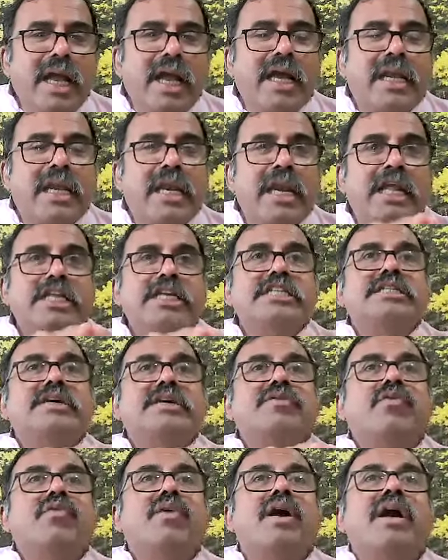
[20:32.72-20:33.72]
Religions of
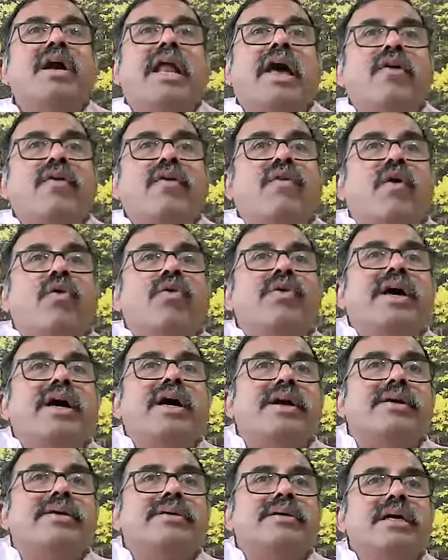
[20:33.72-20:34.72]
the world have a
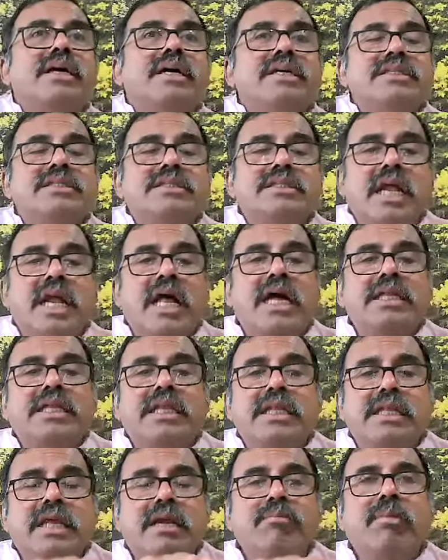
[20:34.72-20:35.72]
founder.
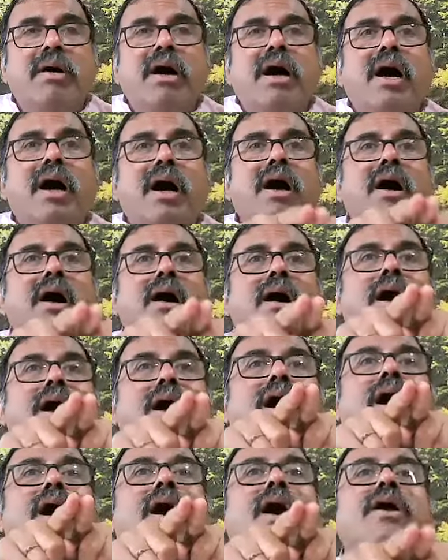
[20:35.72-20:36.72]
Sanatan Dharma
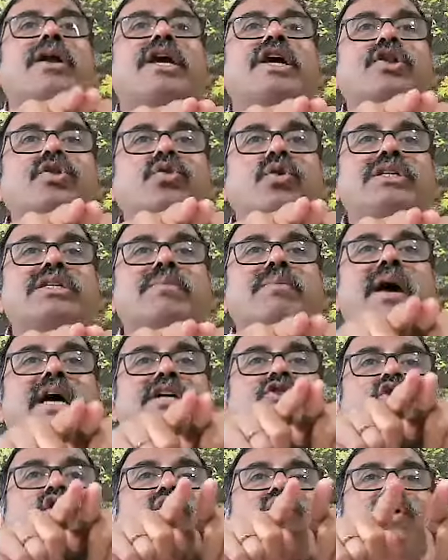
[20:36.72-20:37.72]
or Hinduism has
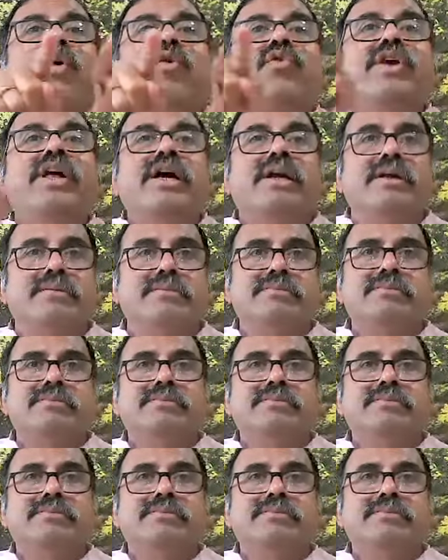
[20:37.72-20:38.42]
no founder.